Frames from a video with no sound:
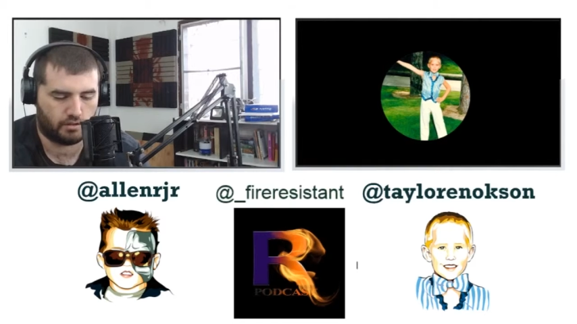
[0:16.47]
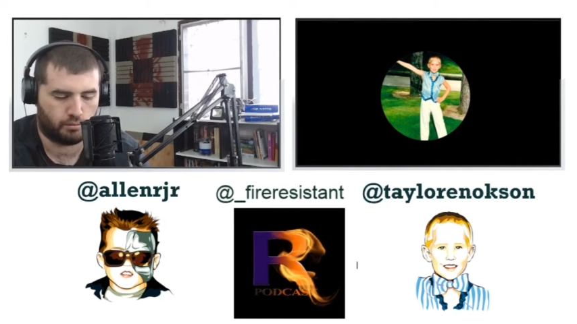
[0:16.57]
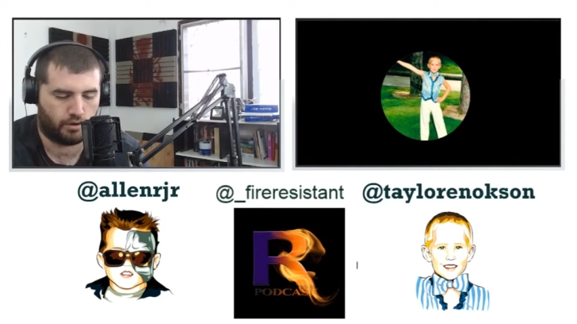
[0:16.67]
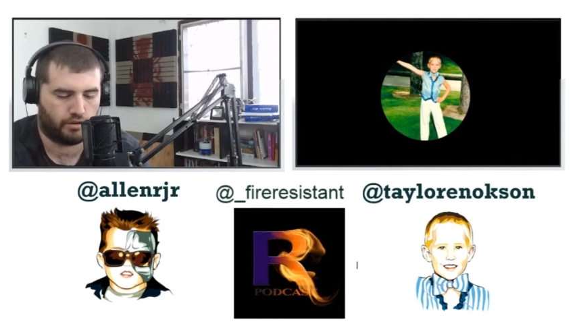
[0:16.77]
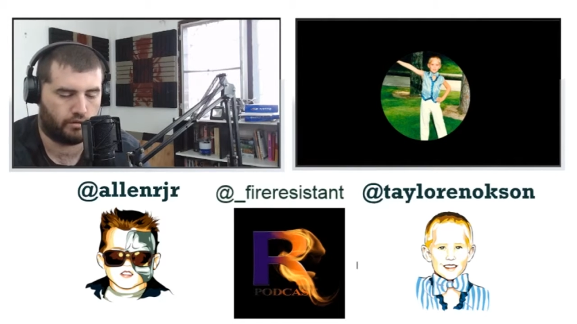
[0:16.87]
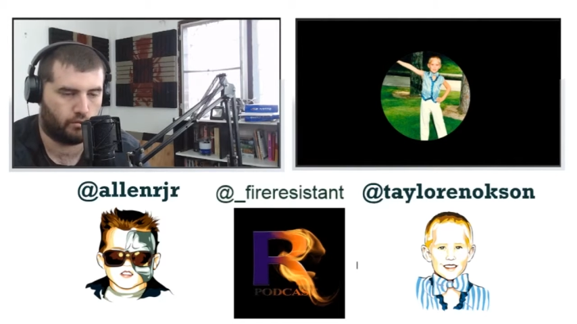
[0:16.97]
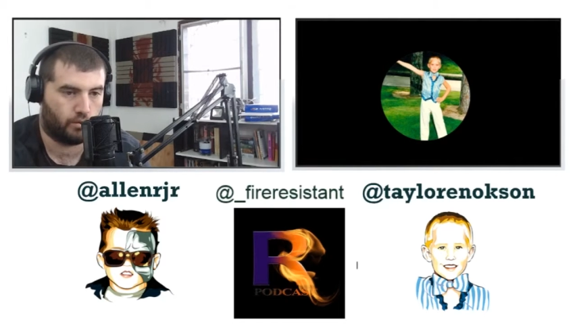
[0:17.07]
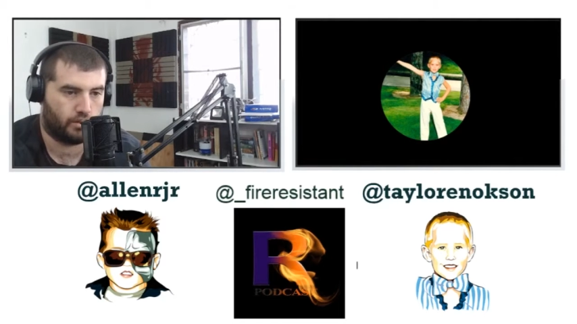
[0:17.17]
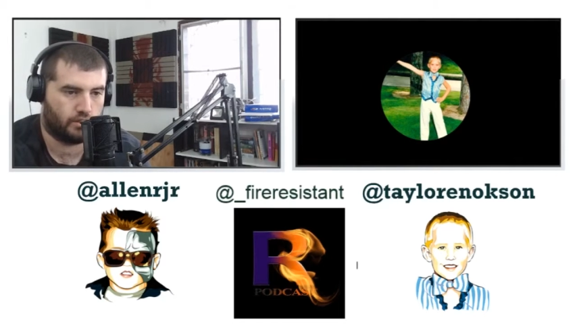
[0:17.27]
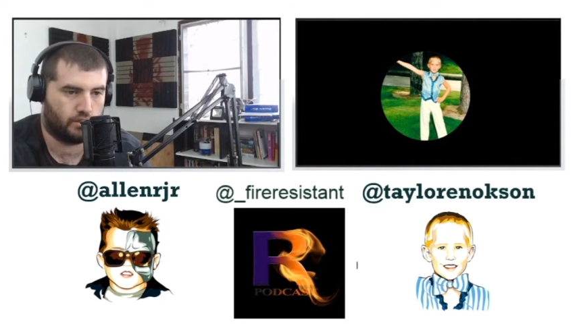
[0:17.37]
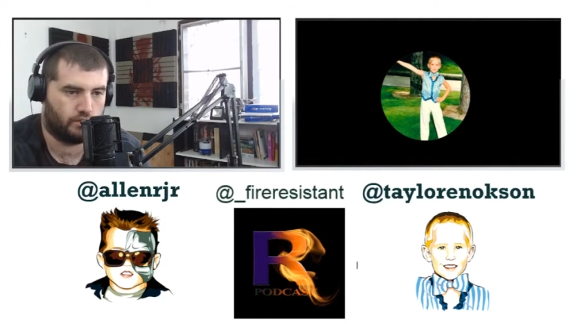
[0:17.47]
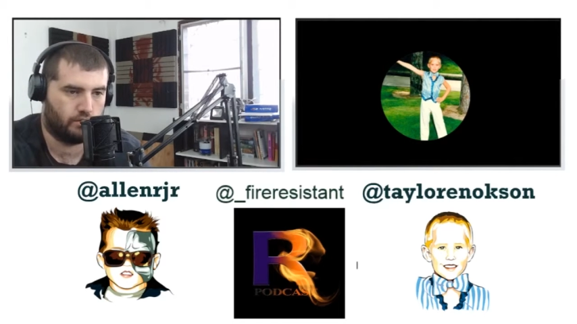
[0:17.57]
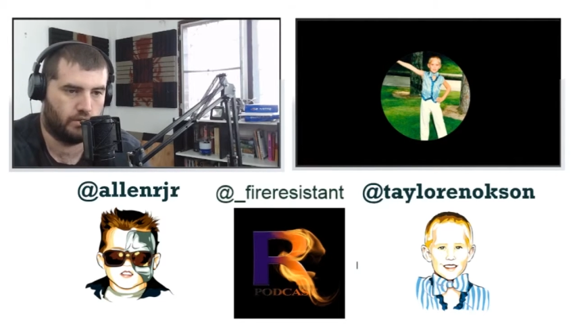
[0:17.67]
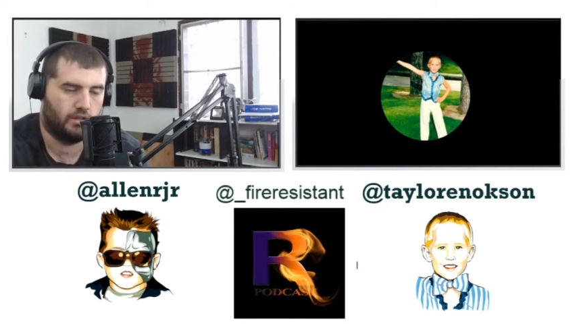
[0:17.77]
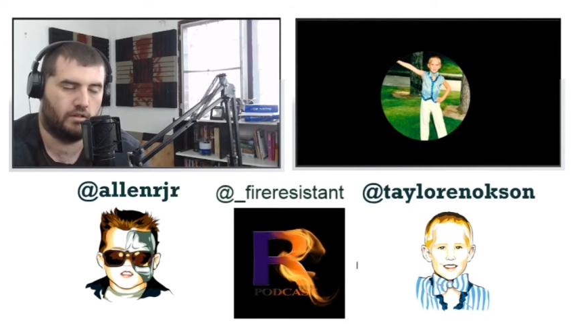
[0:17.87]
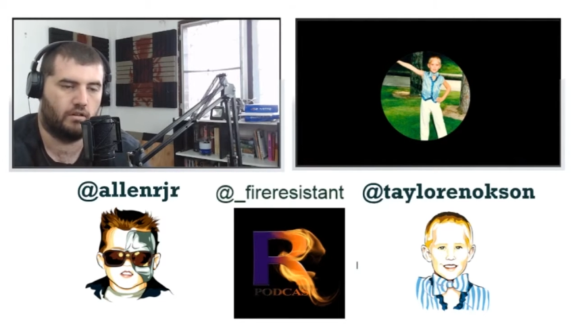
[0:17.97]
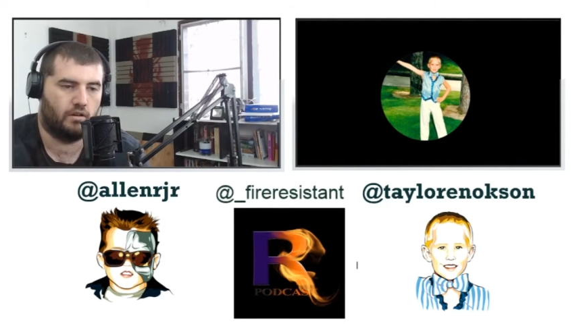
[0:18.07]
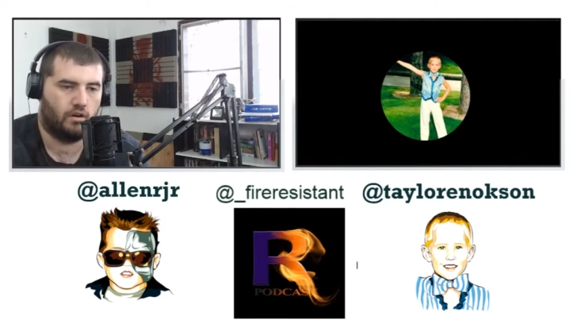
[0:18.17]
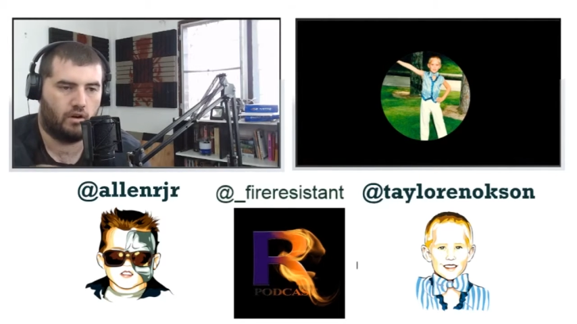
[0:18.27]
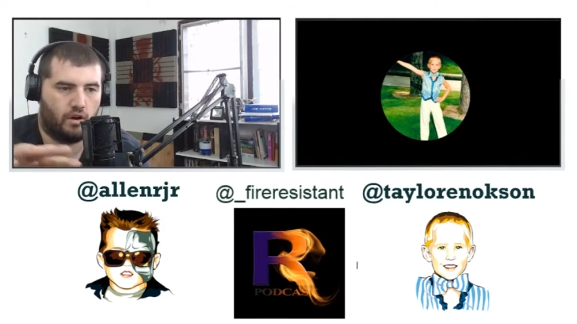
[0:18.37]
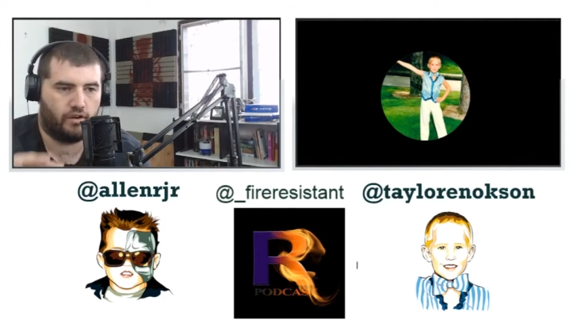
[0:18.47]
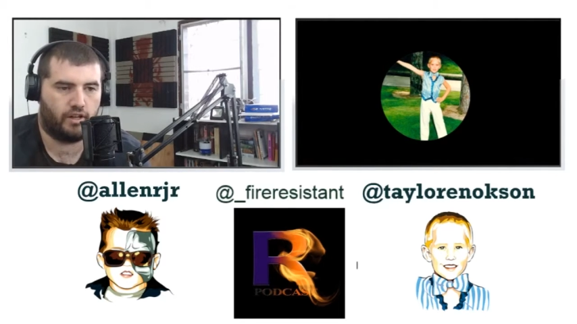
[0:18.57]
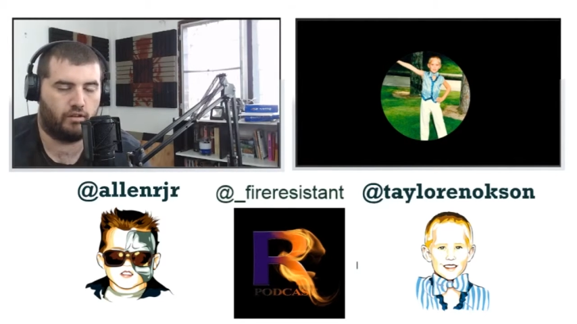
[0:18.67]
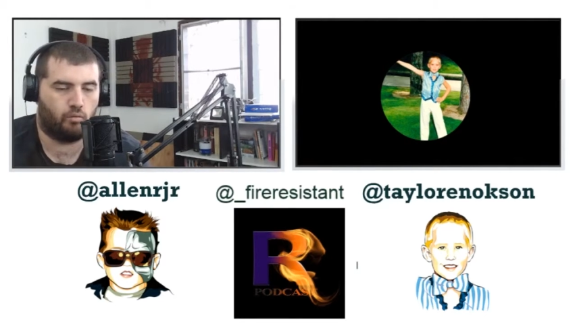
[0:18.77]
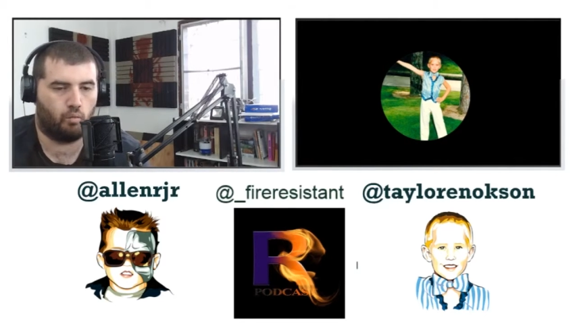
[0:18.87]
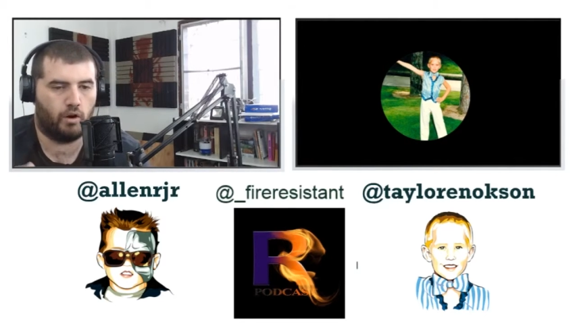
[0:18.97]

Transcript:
Speaker 1: Predator 1 and 2, in what